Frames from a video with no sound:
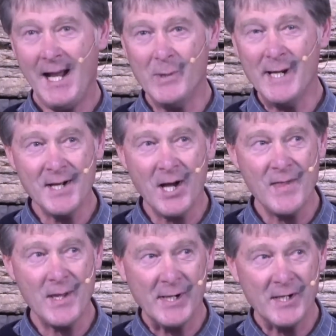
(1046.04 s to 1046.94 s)
And we
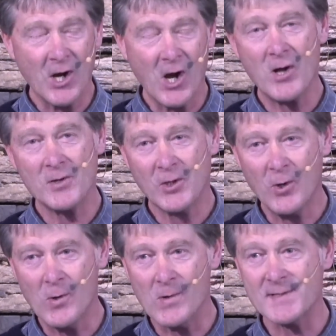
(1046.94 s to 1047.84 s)
know that when God
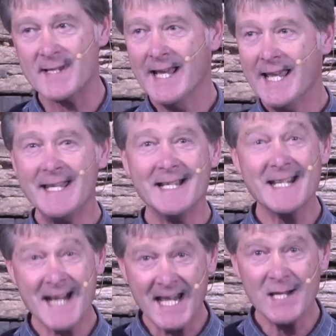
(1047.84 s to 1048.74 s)
calls, he
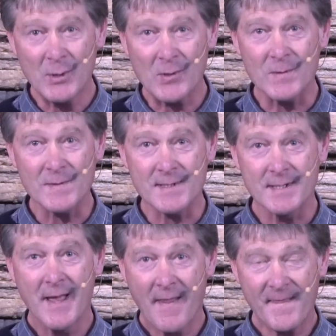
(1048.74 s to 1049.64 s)

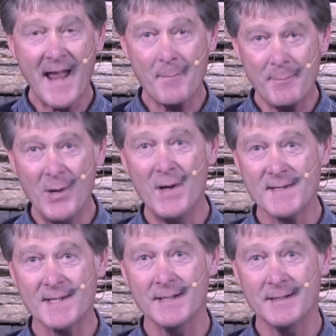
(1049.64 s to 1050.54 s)
enables that
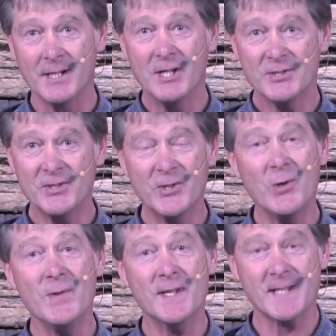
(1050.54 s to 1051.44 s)
person to
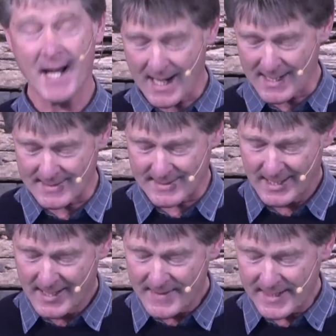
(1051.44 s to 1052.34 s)
do the
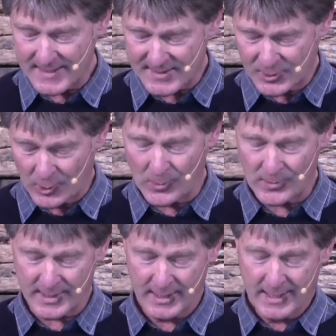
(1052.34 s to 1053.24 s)
task that he has
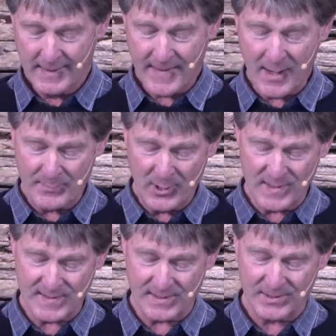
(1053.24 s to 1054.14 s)
called that
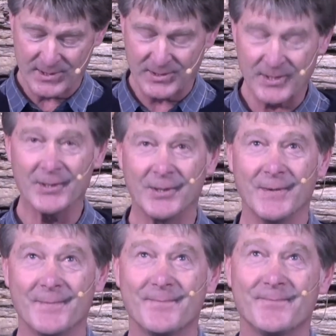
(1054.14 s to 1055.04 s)
person to do.